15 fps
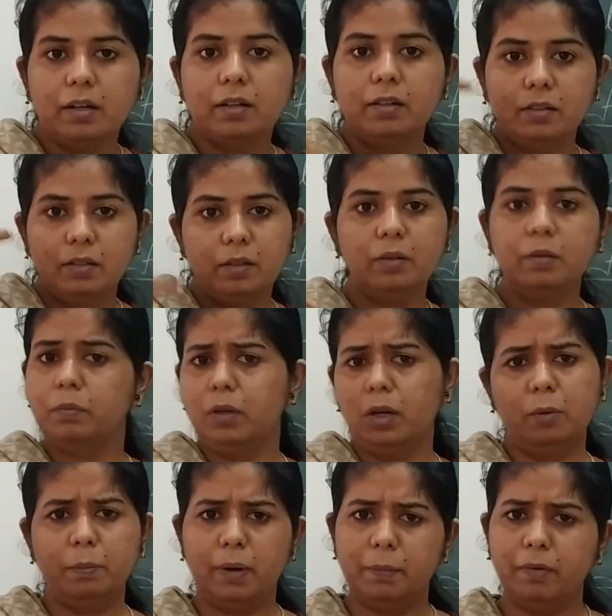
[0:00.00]
turn.
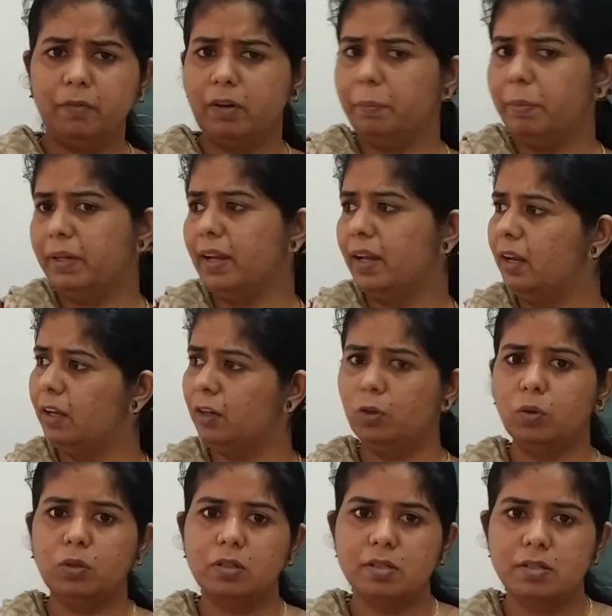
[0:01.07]
Your mama will be
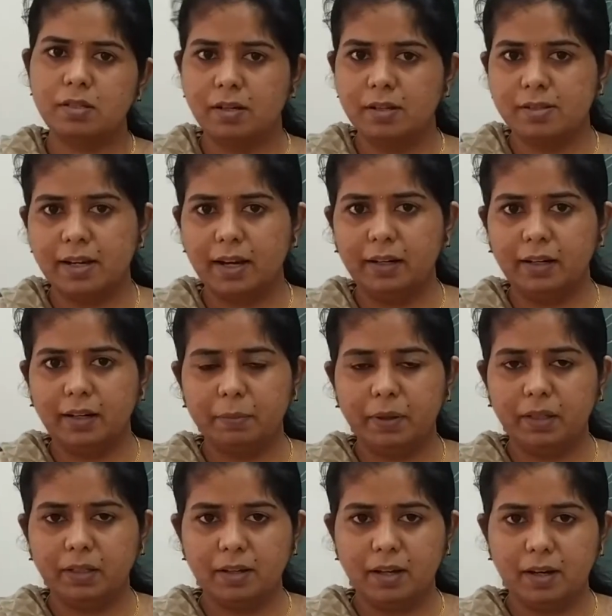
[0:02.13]
telling, don't stand
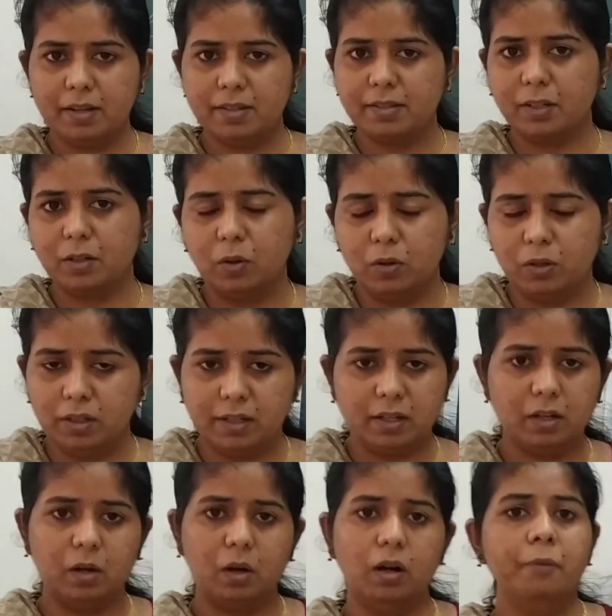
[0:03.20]
nearby the terrace,
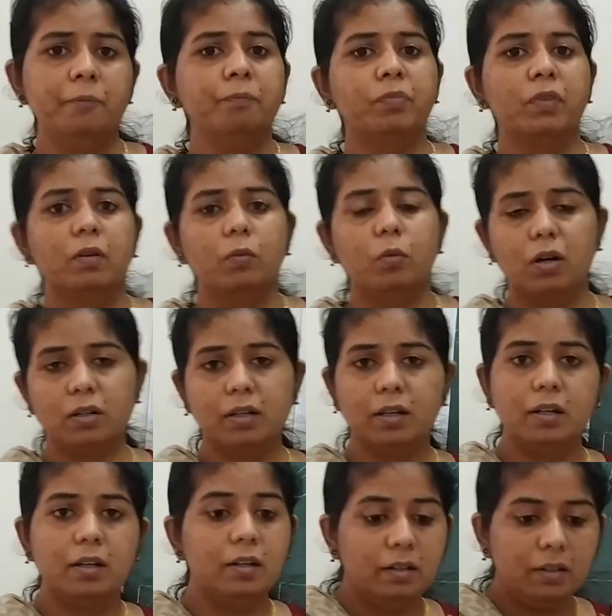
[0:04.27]
that and all.
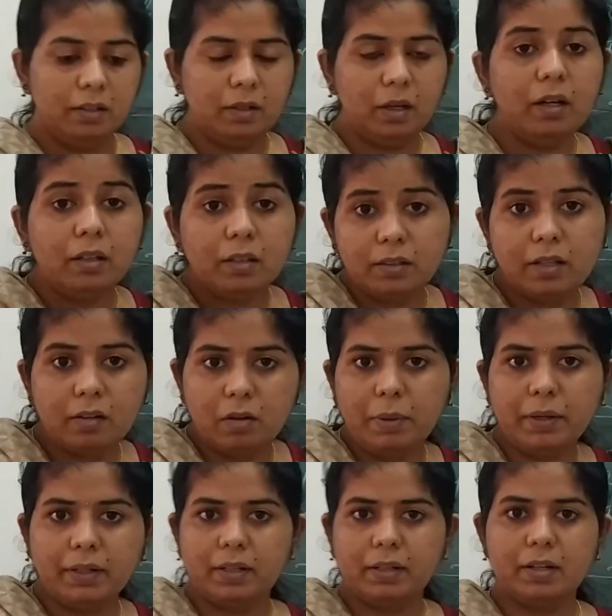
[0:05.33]
What? Yeah, there
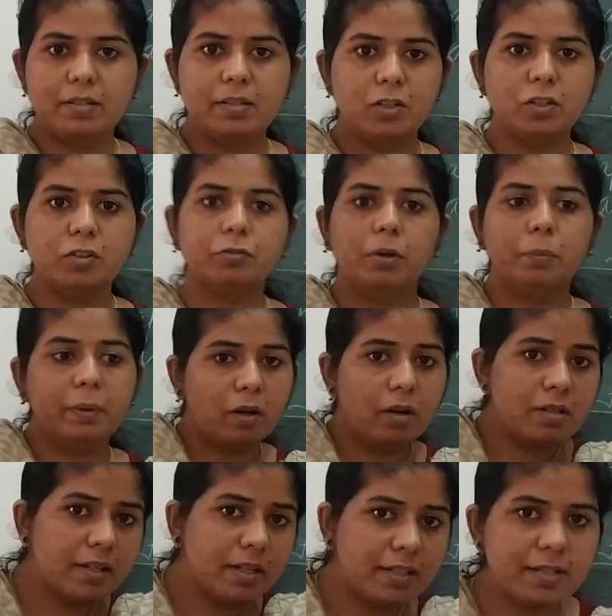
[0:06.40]
will be a tendency to fall
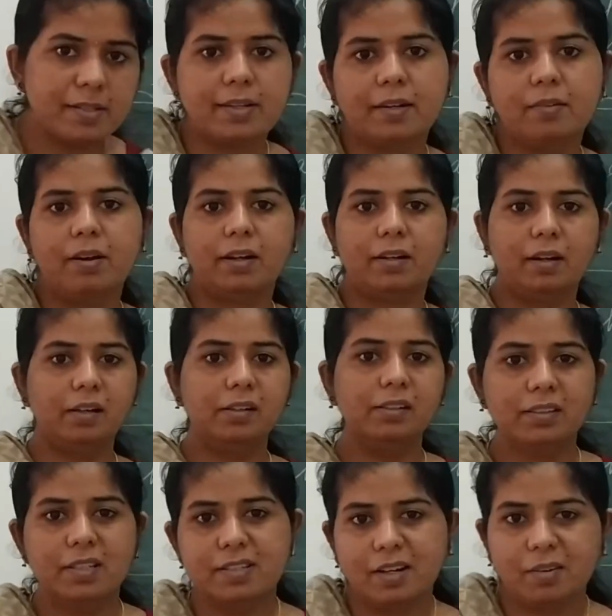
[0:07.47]
because it is attracting.
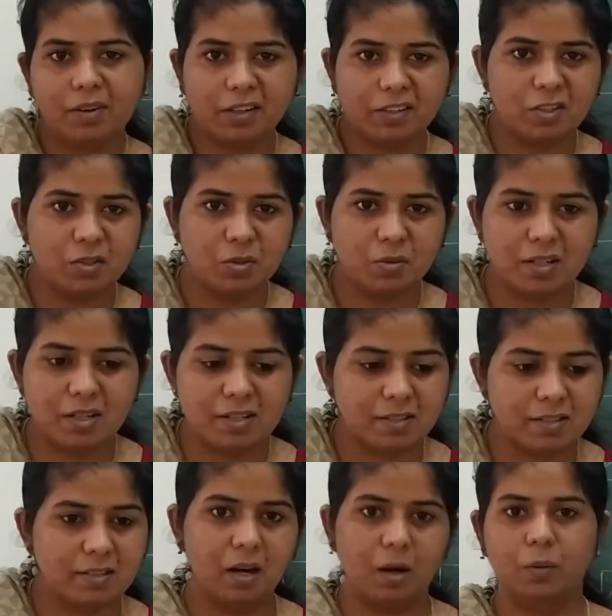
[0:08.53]
Earth is attracting
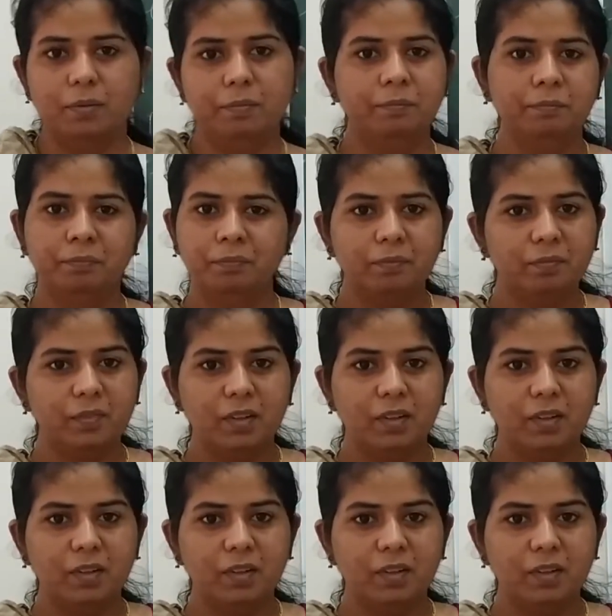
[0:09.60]
towards down.